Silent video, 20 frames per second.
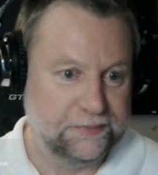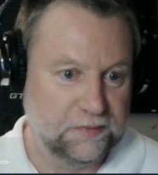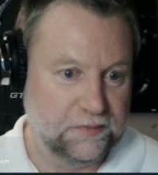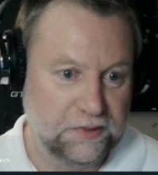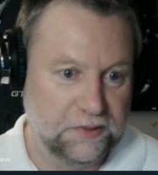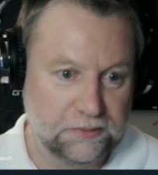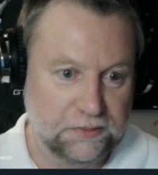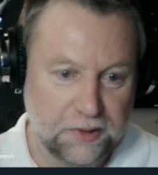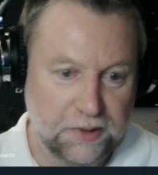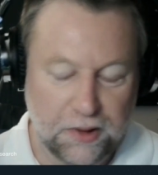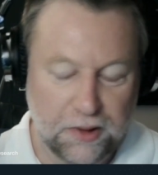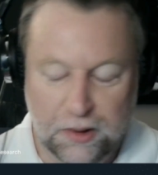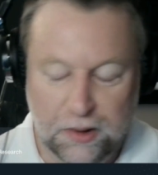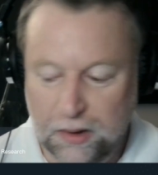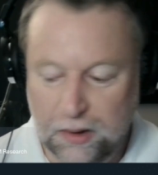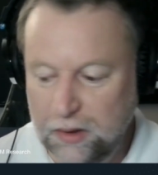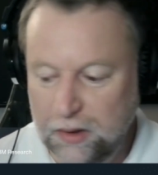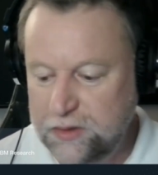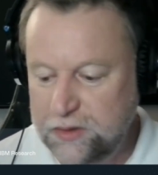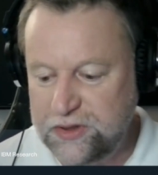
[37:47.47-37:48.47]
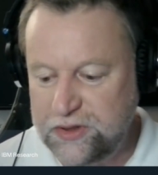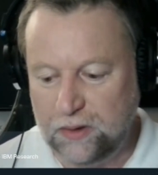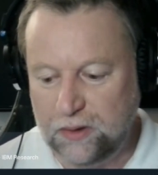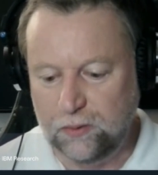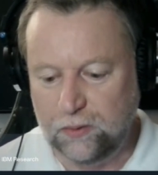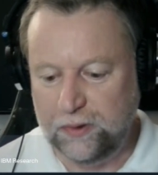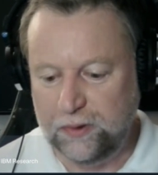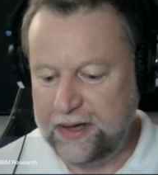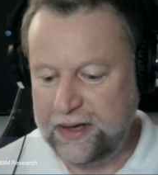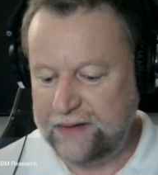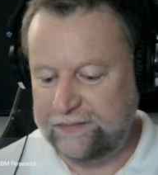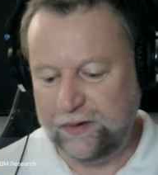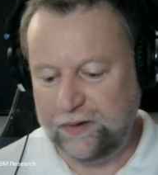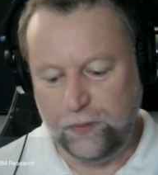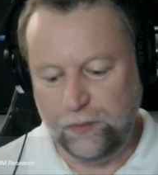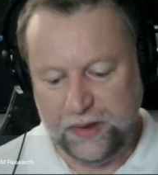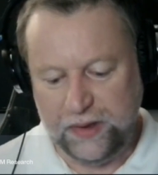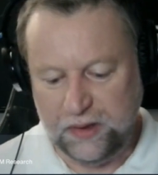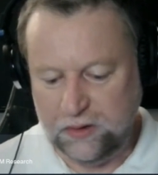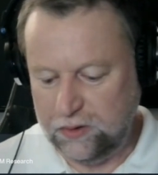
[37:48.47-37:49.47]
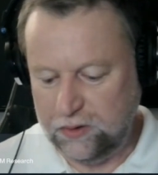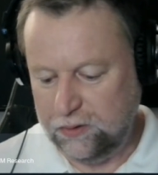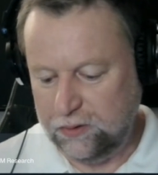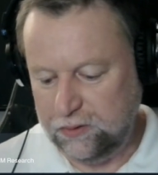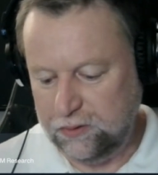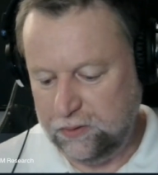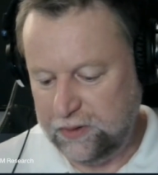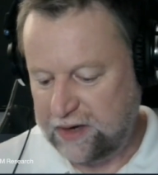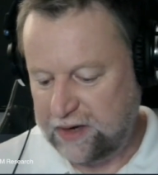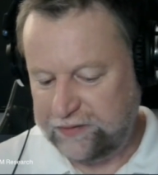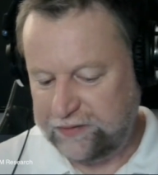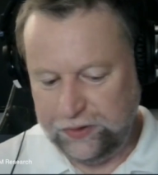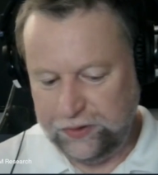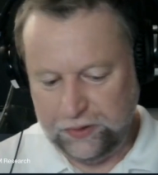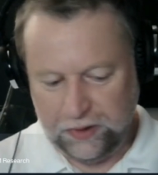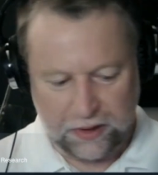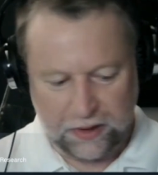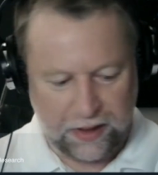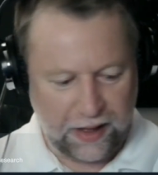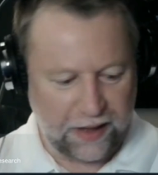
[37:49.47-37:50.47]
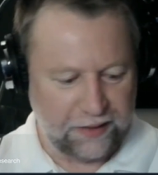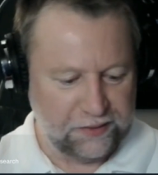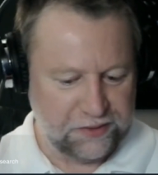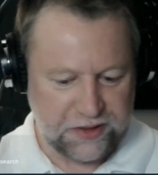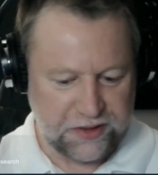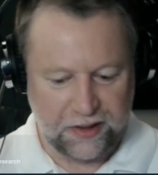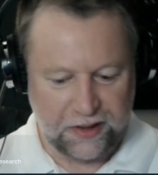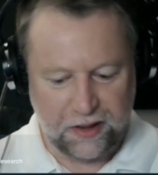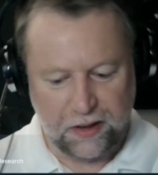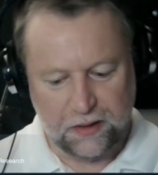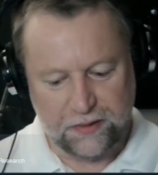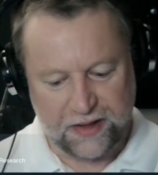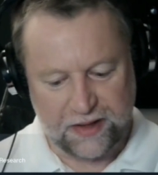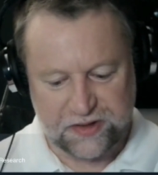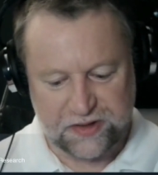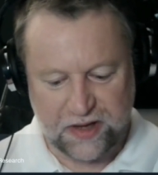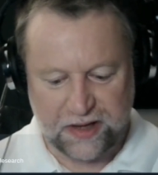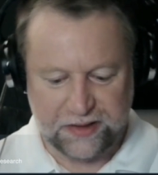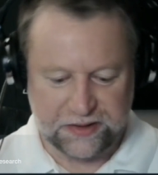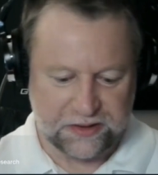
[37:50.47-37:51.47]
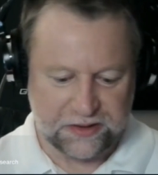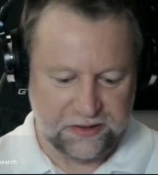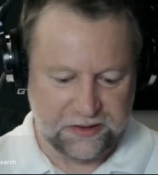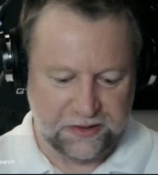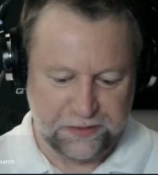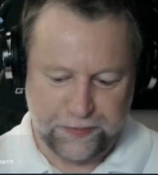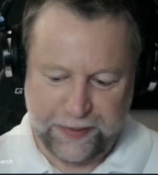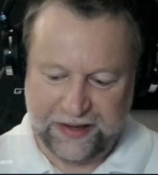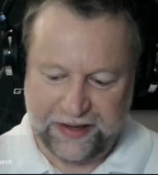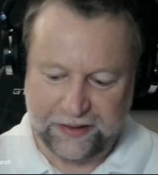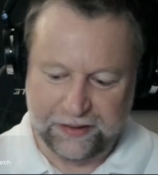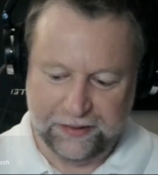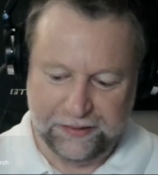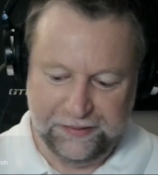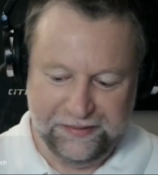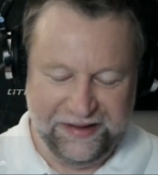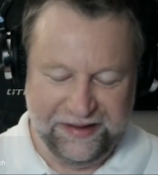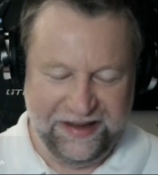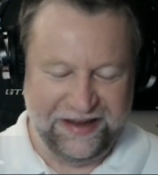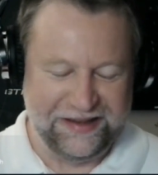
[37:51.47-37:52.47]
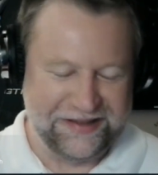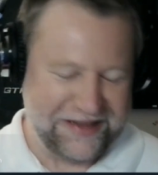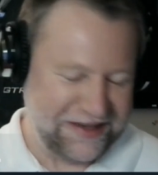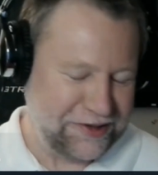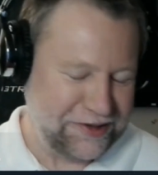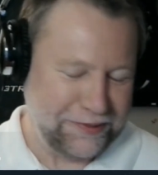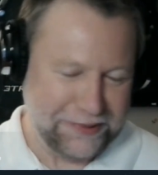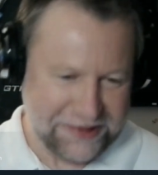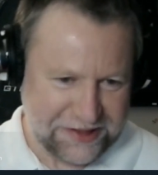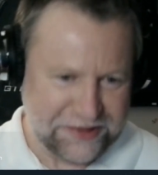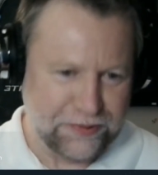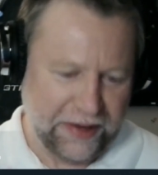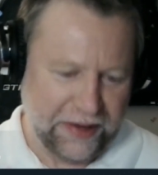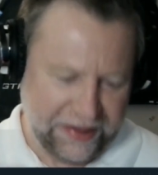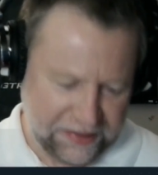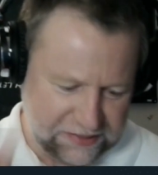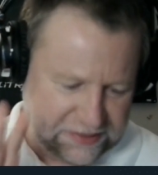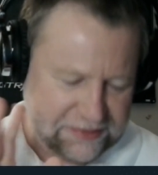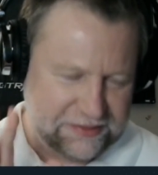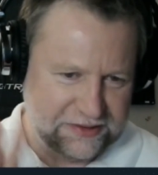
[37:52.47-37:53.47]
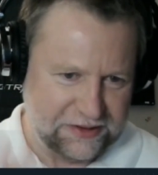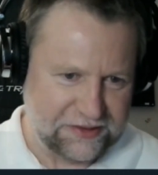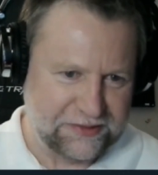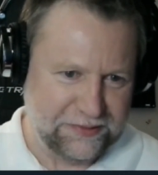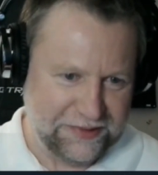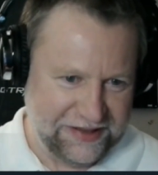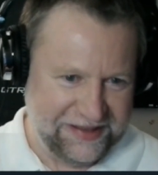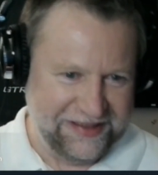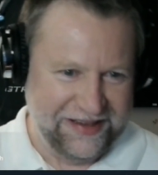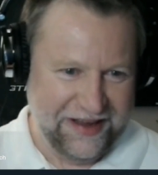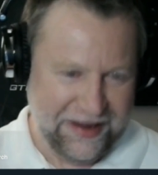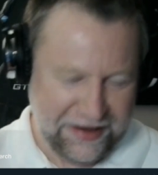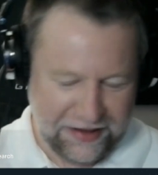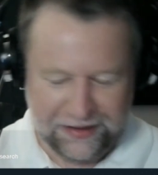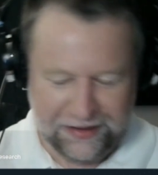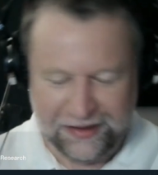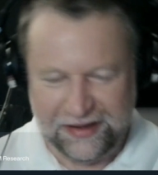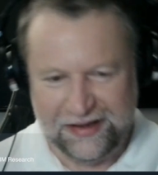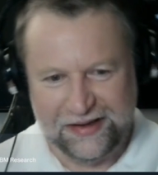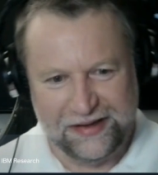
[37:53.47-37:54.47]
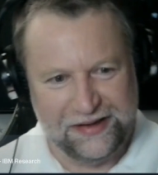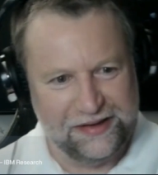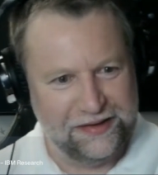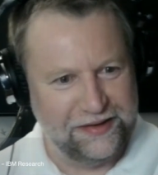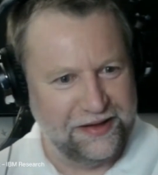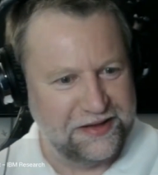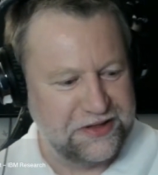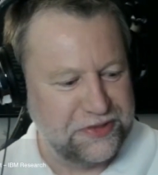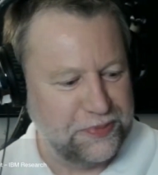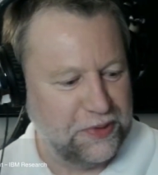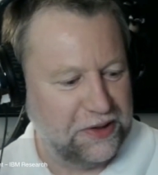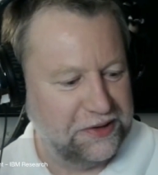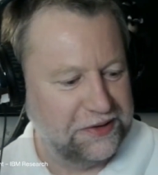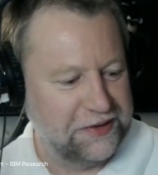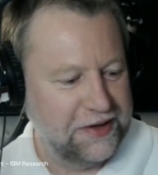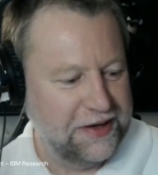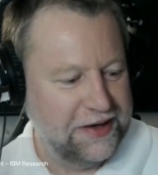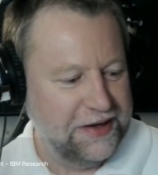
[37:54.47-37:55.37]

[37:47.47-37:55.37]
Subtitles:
Right? So whatever we do, whatever you look at and say, oh, that's nice, it's big, just wait. It'll get smaller.